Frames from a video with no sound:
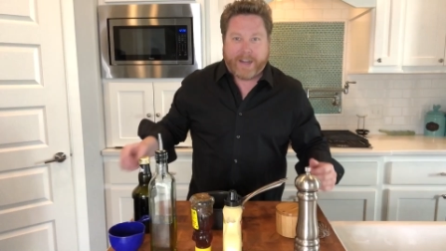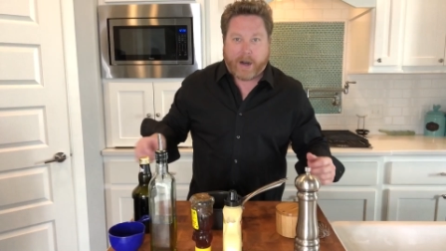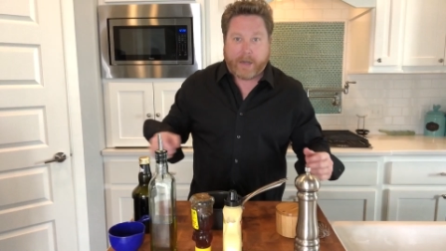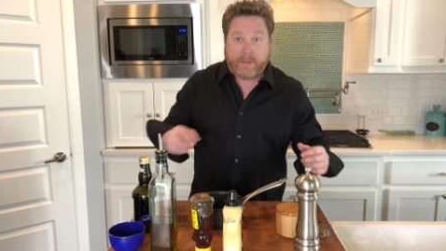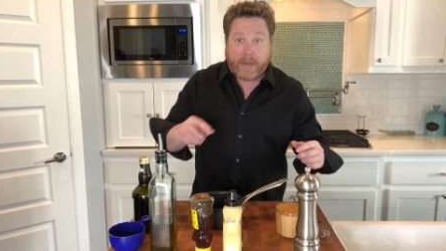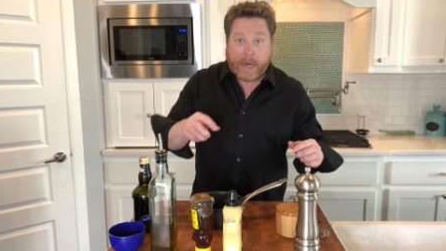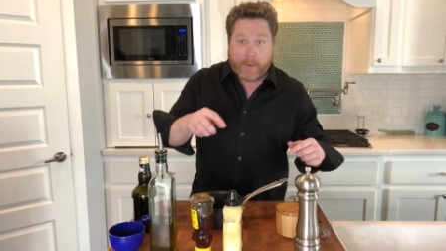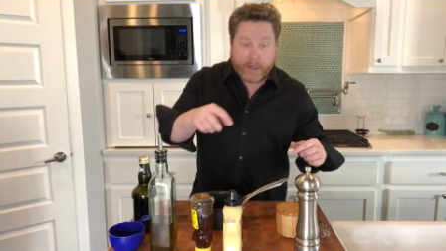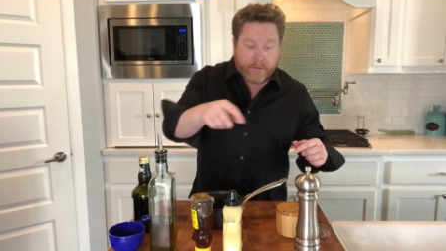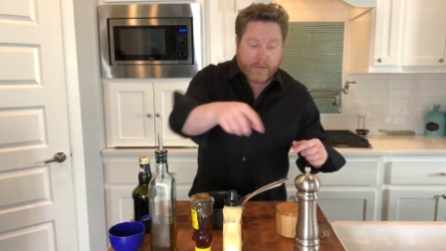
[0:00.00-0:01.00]
All right, so now
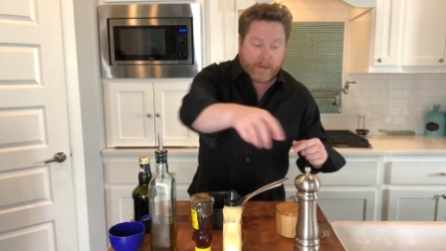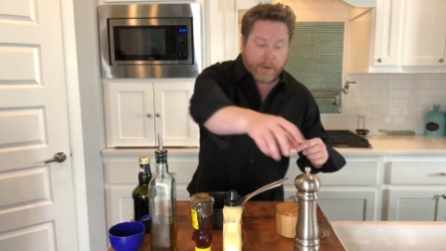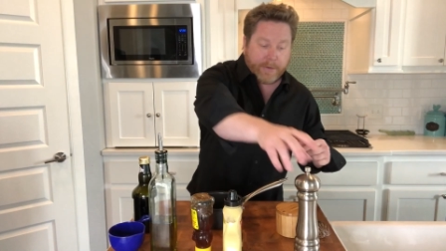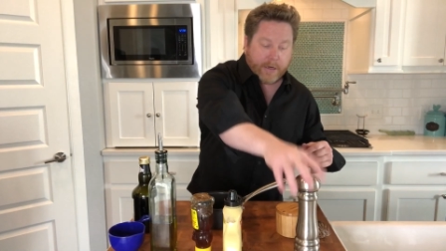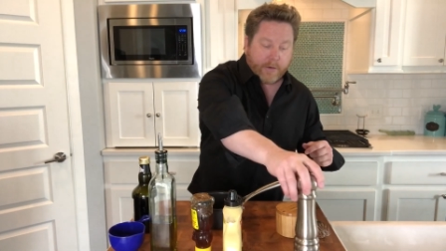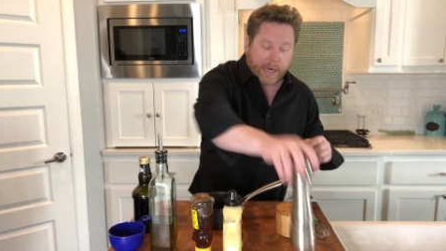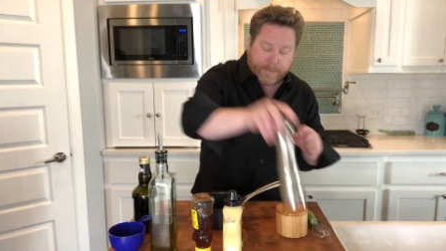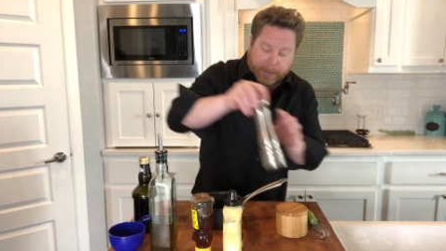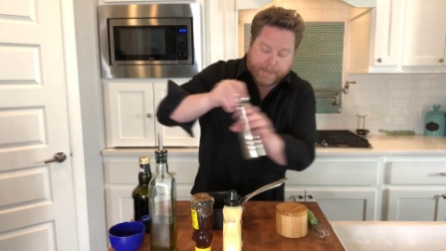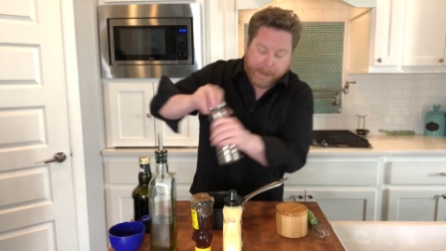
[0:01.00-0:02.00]
we're gonna use a little bit of cracked
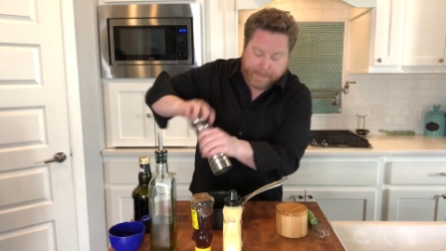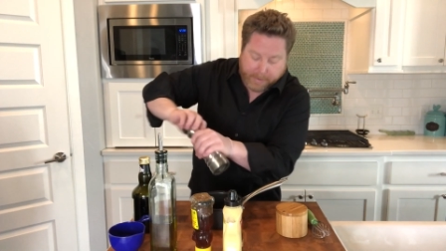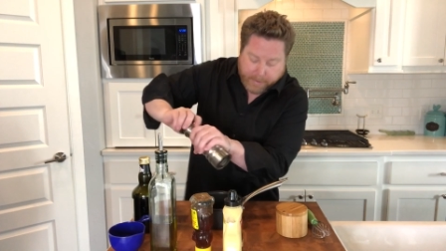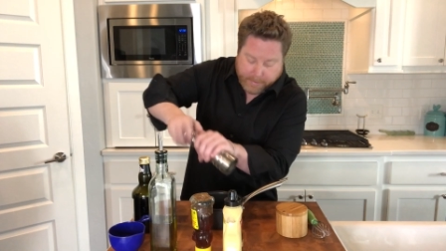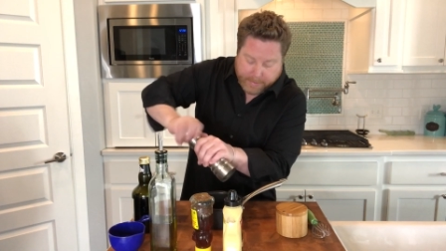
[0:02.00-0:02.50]
black pepper.